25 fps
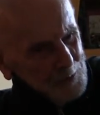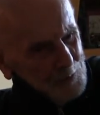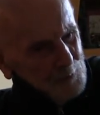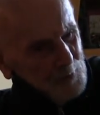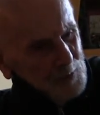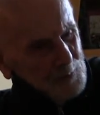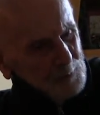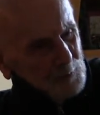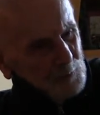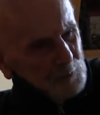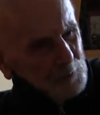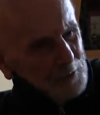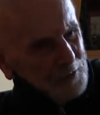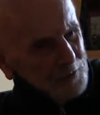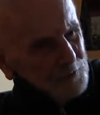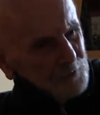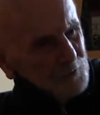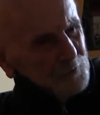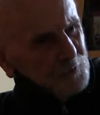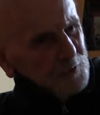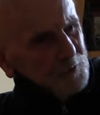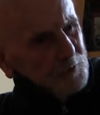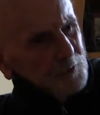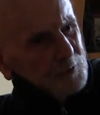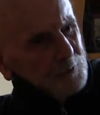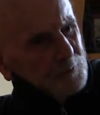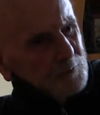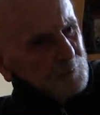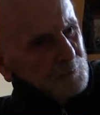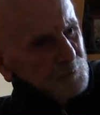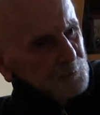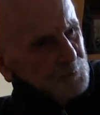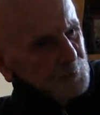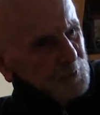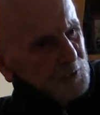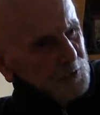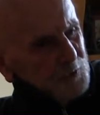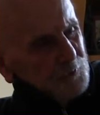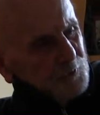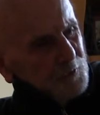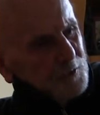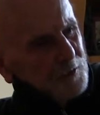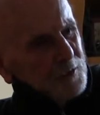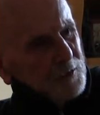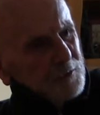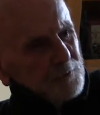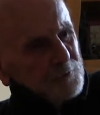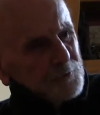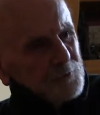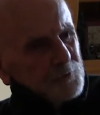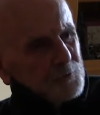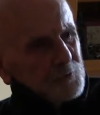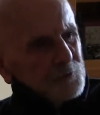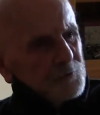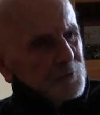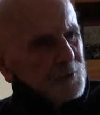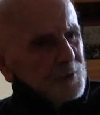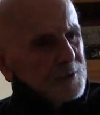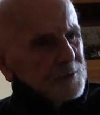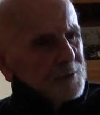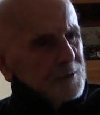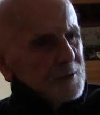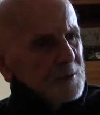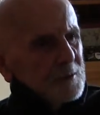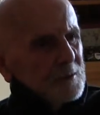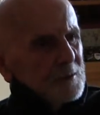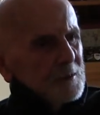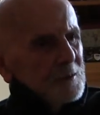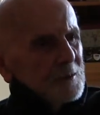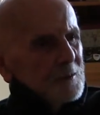people. As the briefing officer said,